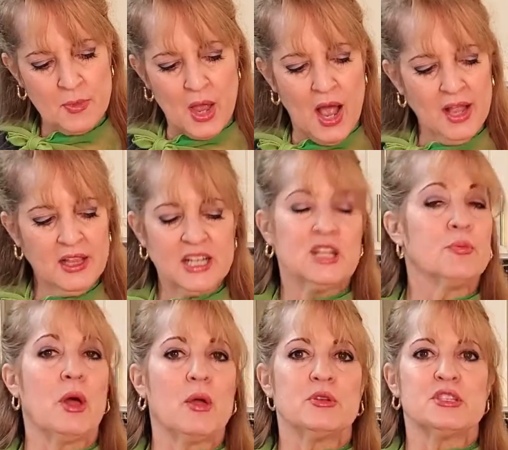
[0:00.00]
I like to
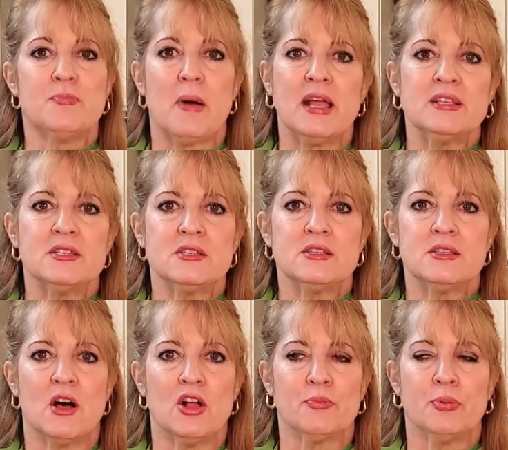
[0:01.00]
play with spices.
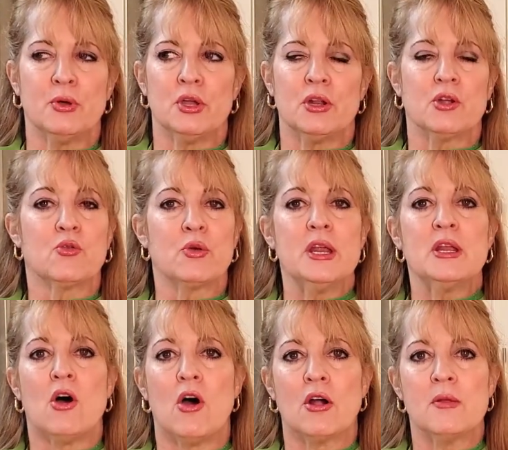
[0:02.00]
I'll put green
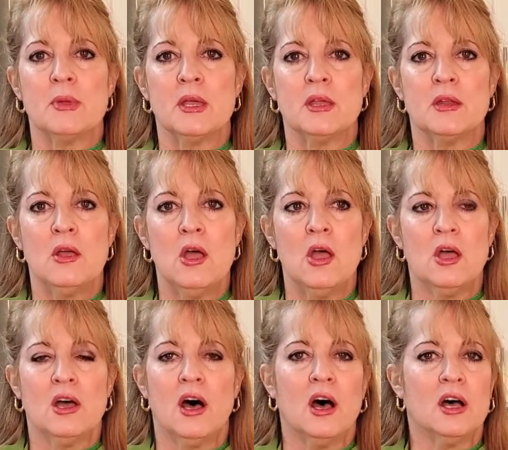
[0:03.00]
cardamom,
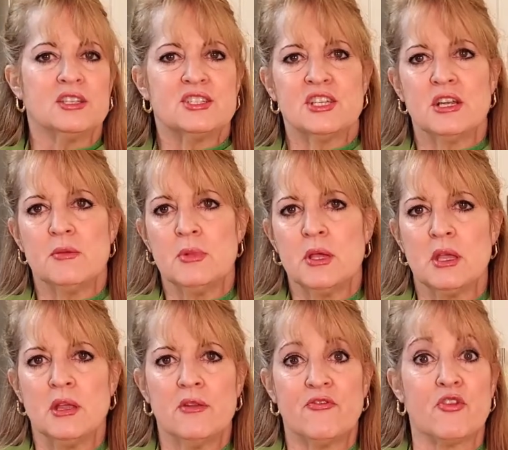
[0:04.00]

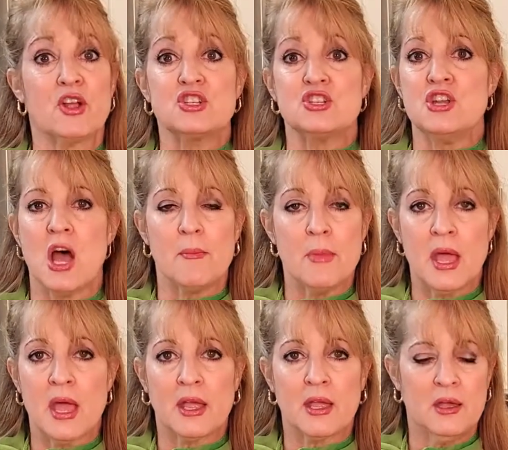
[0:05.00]
cinnamon, fresh
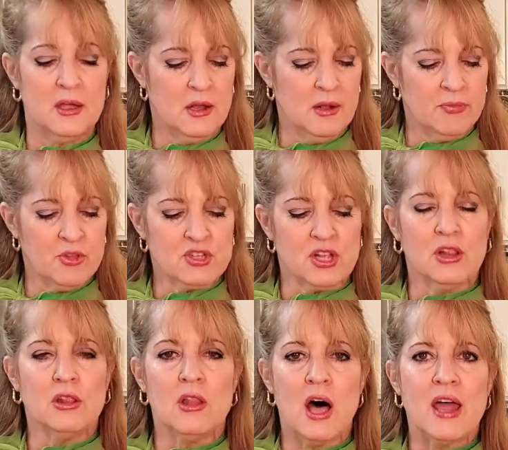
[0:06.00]
nutmeg. There's a
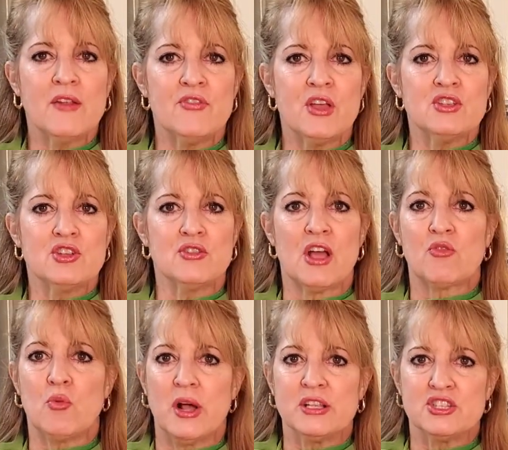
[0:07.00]
lot of things you can. That's
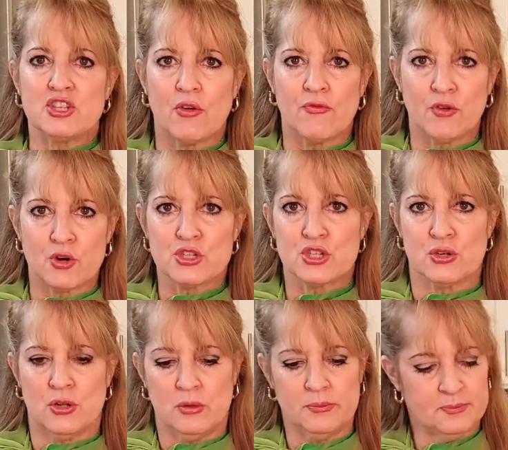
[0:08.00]
why it's so versatile.